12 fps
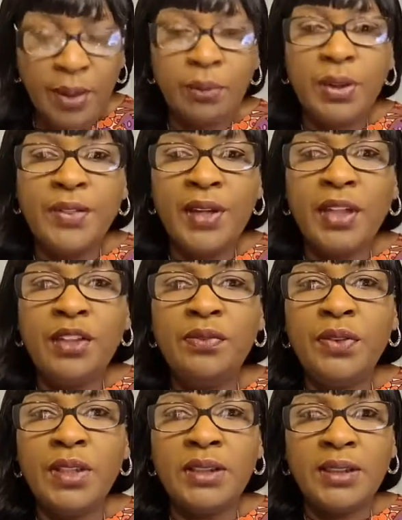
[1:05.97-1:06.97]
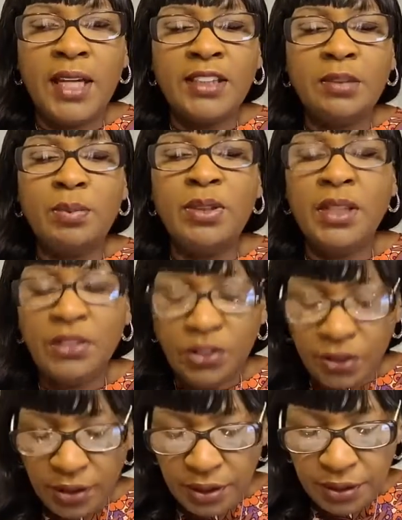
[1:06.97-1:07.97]
We thank you for this
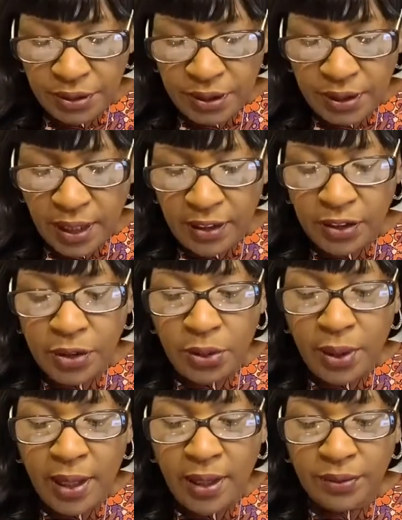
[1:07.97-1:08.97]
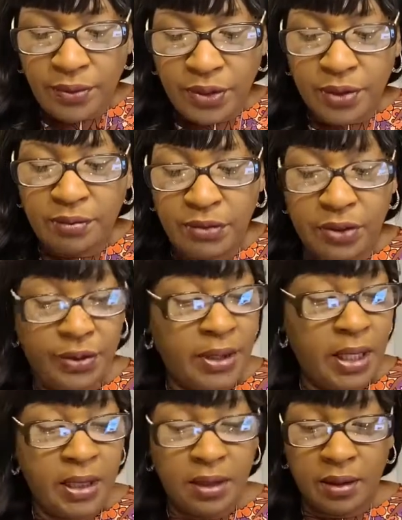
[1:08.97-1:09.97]
Exponential series that you have
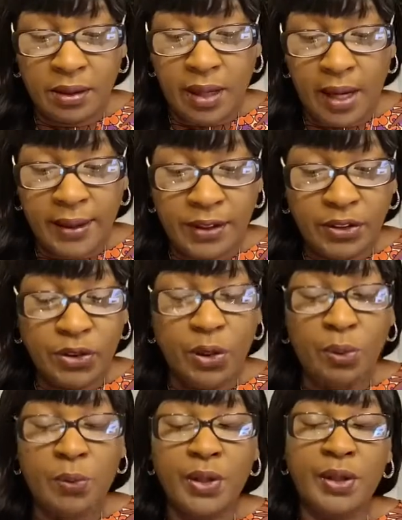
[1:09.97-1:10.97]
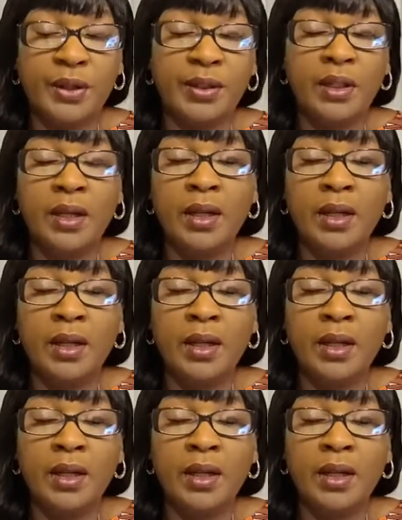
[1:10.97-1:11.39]
created, God. It's your word.